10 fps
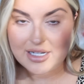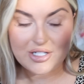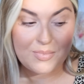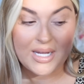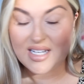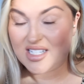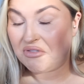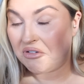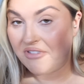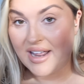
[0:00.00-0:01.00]
I'd just pick a
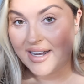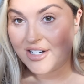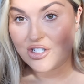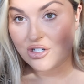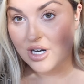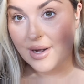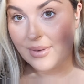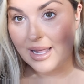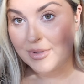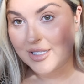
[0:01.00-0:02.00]
different foundation straight
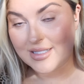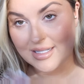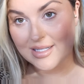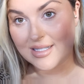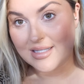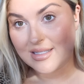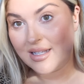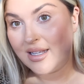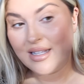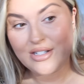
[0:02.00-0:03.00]
away because this is
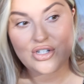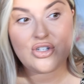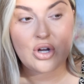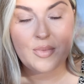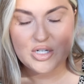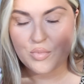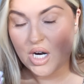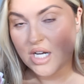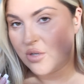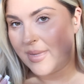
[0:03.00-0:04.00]
just so much
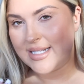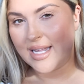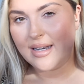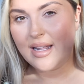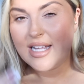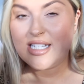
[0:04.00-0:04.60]
product on my skin.